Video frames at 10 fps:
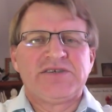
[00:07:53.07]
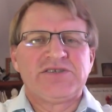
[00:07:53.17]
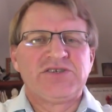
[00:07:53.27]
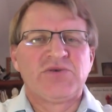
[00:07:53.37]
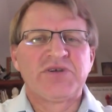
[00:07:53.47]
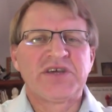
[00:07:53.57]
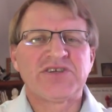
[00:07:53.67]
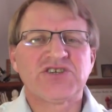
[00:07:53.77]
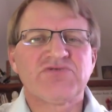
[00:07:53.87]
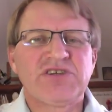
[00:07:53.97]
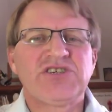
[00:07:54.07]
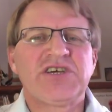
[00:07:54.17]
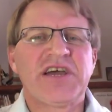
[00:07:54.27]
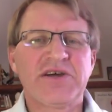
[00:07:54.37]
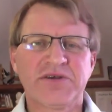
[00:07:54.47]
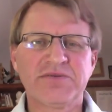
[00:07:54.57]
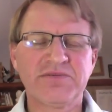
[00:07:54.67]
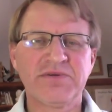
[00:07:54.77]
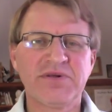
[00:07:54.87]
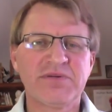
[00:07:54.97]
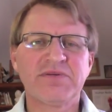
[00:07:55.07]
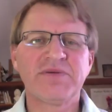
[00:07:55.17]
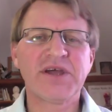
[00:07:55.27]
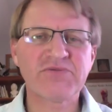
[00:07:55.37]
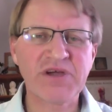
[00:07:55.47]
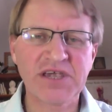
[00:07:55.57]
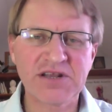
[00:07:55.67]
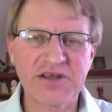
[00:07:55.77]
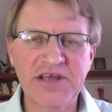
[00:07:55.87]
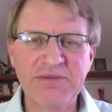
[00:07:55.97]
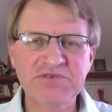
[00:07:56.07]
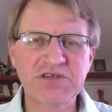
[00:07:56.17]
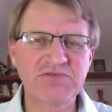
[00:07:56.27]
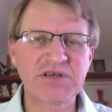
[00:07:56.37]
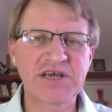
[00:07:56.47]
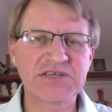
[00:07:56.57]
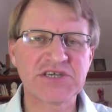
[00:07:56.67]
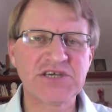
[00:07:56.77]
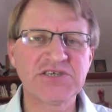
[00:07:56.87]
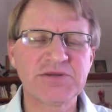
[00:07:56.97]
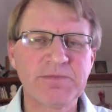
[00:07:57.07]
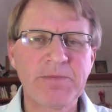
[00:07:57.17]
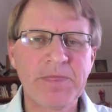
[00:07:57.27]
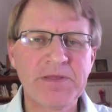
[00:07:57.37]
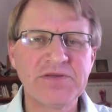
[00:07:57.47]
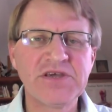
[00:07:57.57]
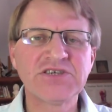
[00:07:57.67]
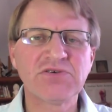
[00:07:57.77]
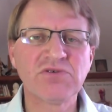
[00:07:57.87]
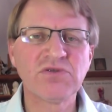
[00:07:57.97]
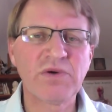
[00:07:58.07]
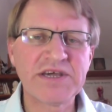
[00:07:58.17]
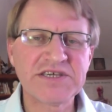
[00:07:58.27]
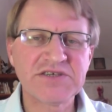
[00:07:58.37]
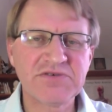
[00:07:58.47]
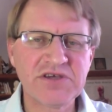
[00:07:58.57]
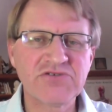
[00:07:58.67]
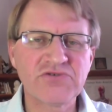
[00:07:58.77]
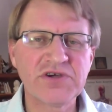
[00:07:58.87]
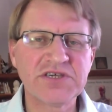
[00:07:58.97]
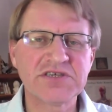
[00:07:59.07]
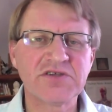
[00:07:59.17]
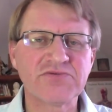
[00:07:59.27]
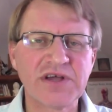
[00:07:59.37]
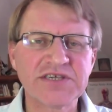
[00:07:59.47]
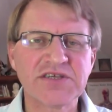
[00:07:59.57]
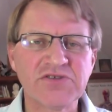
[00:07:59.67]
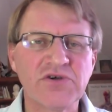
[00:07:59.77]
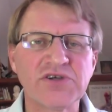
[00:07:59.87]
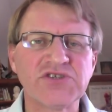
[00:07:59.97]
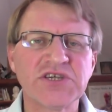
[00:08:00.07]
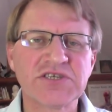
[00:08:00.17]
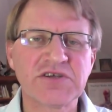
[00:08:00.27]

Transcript: yawning and stretching out, and regular naps and relaxation. These are all ways to increase the rest and digest